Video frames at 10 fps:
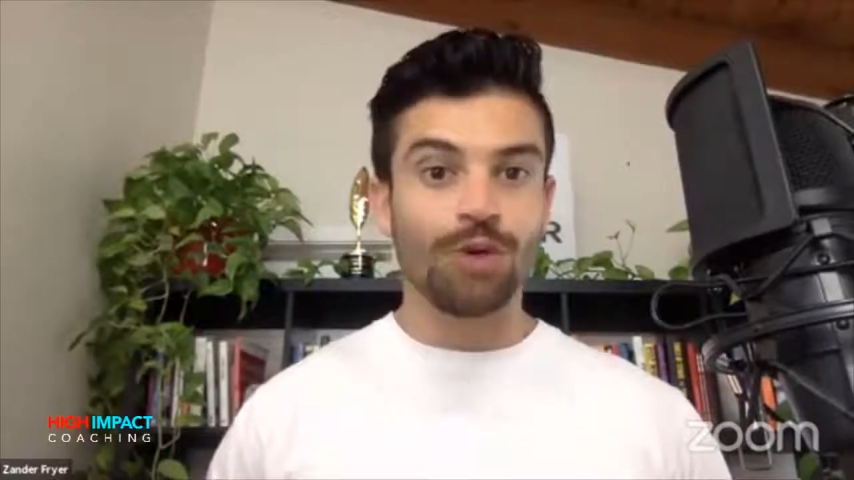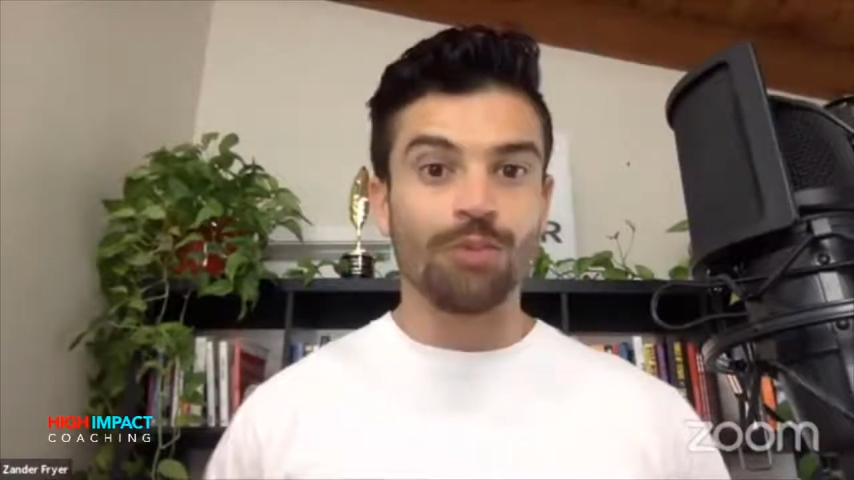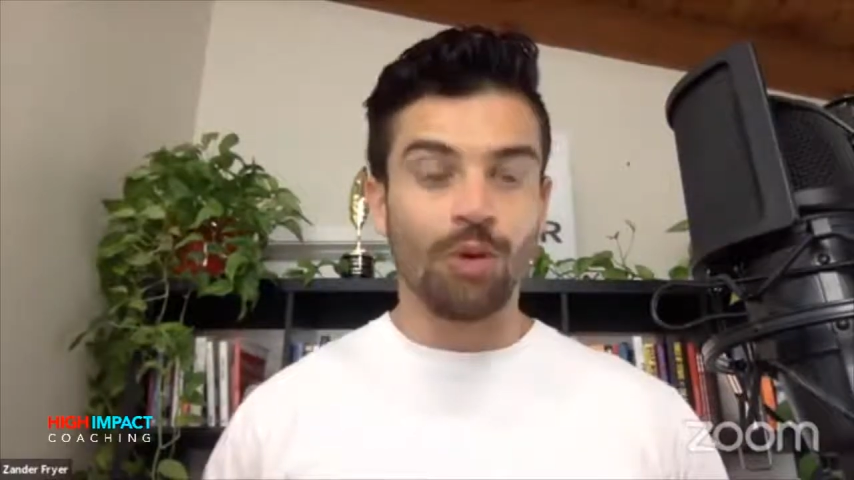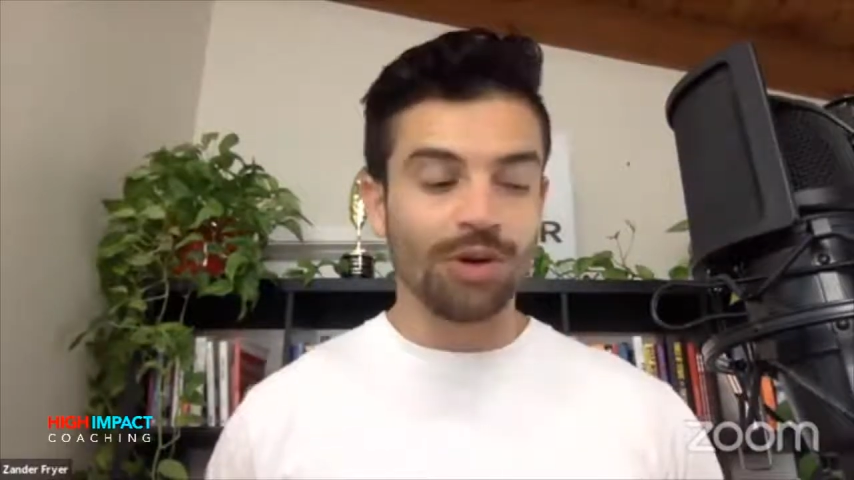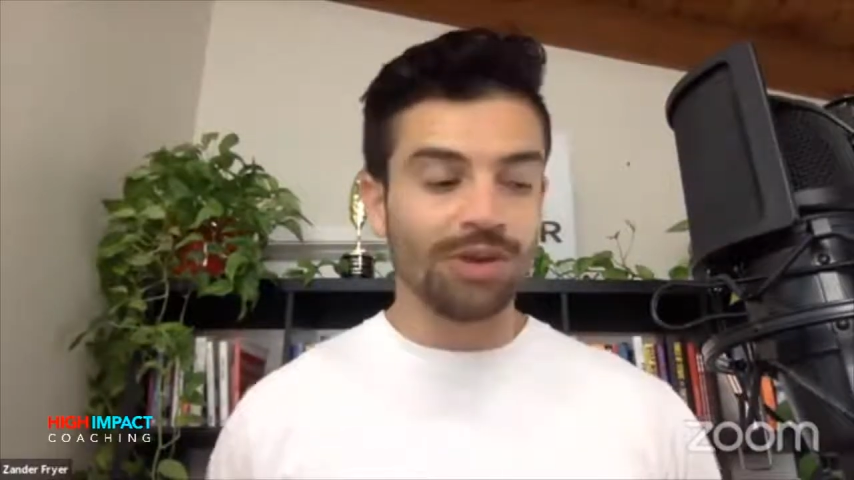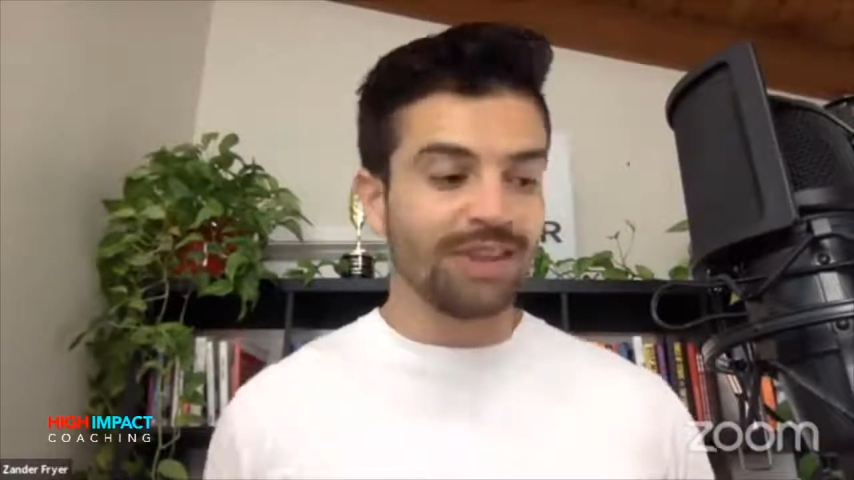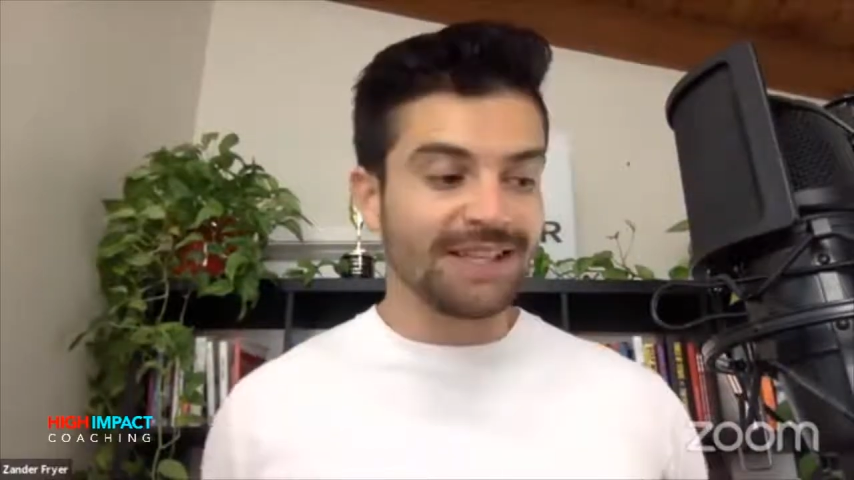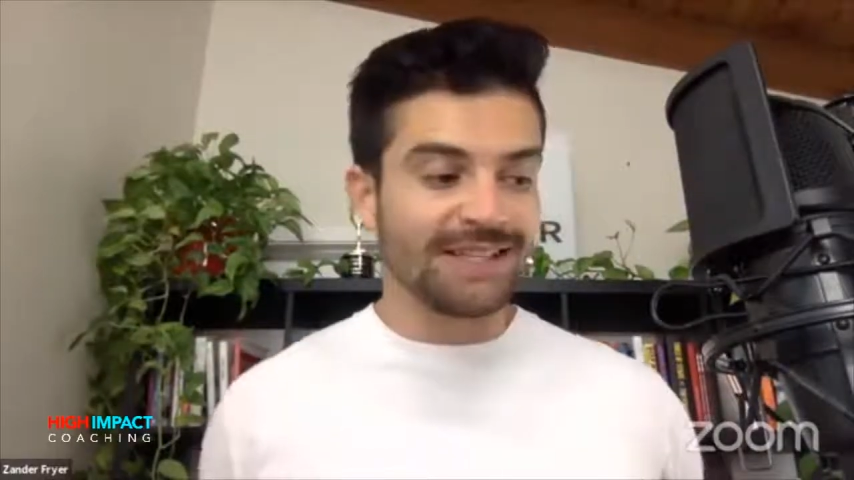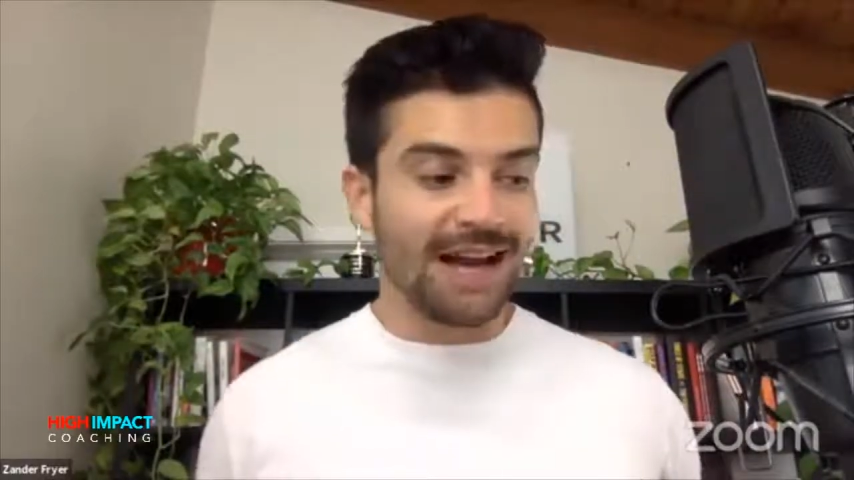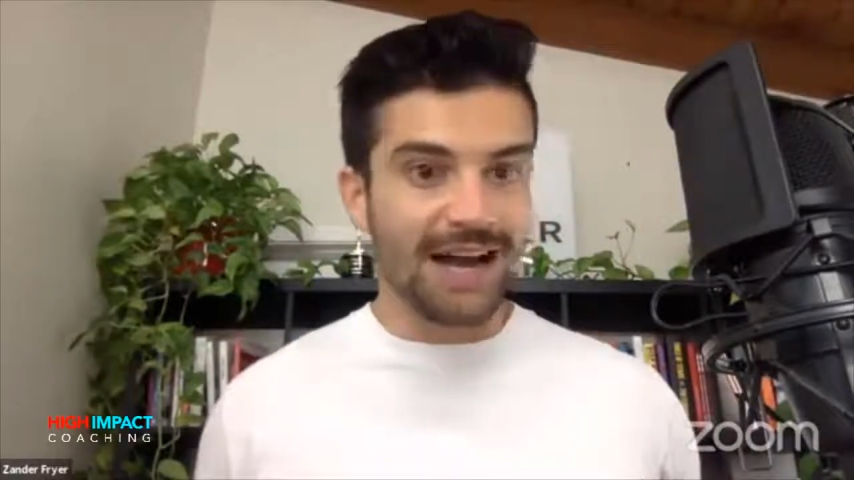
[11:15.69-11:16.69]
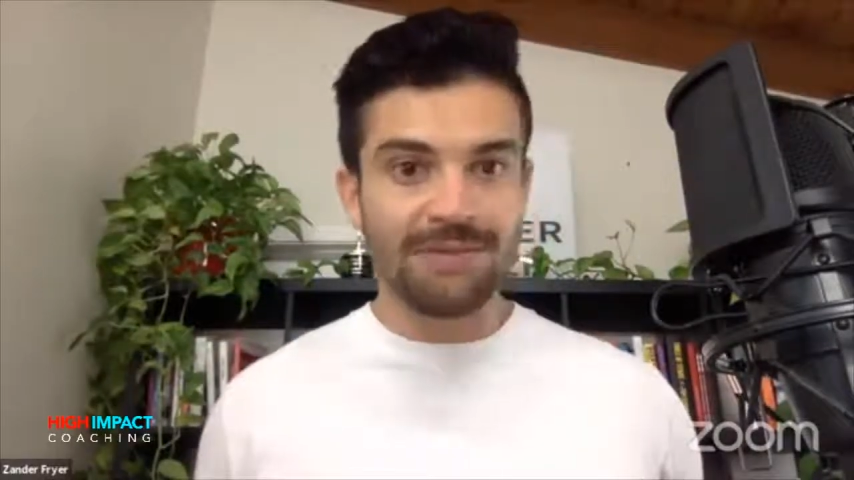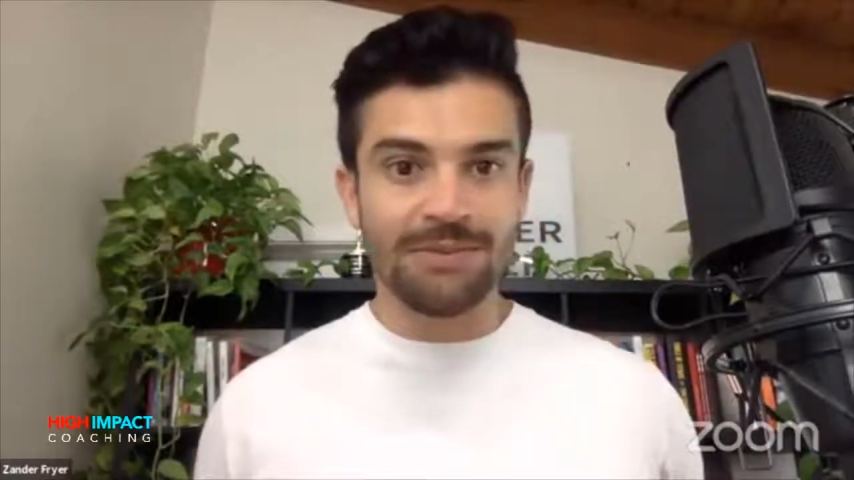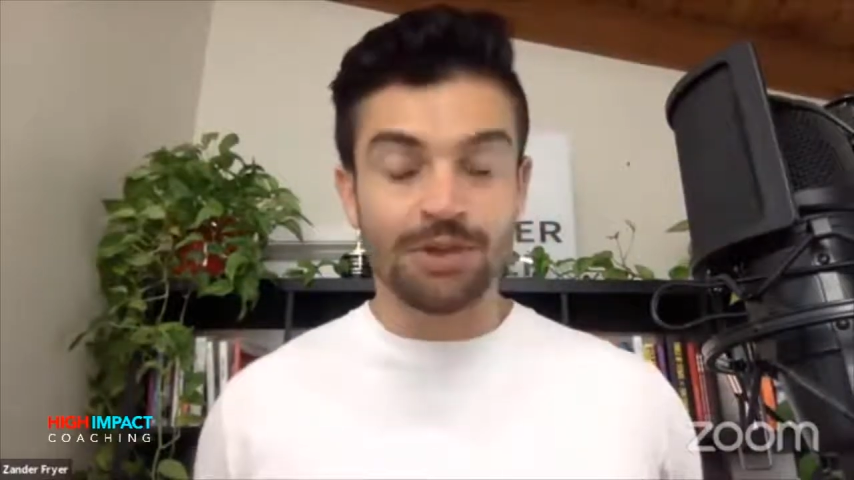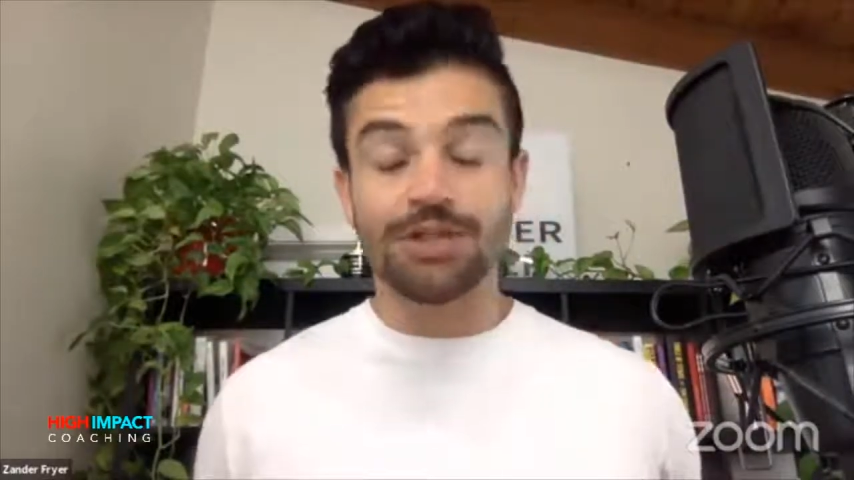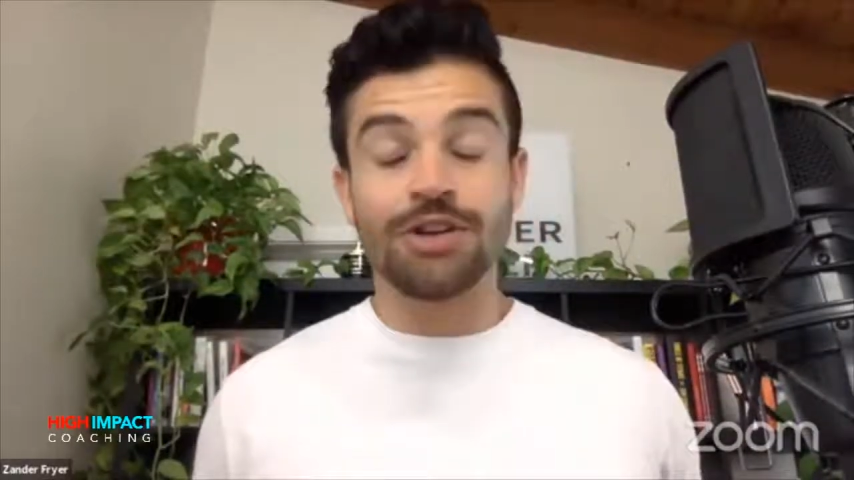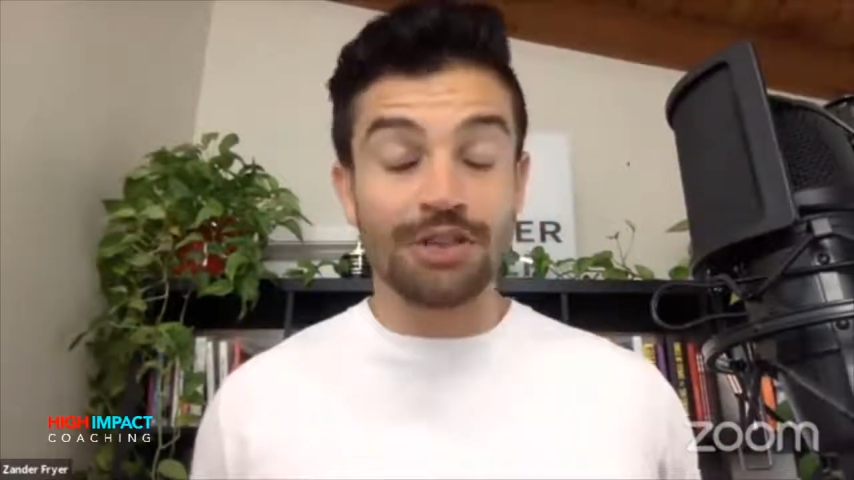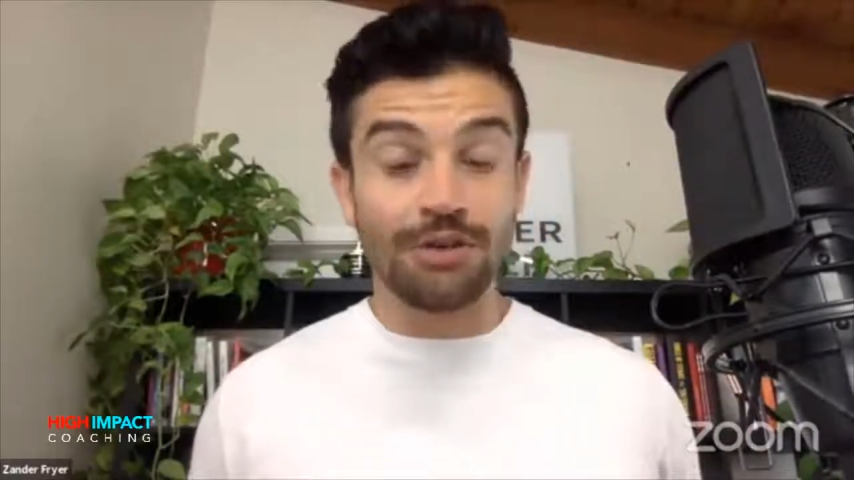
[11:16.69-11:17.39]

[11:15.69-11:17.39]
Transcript: important than the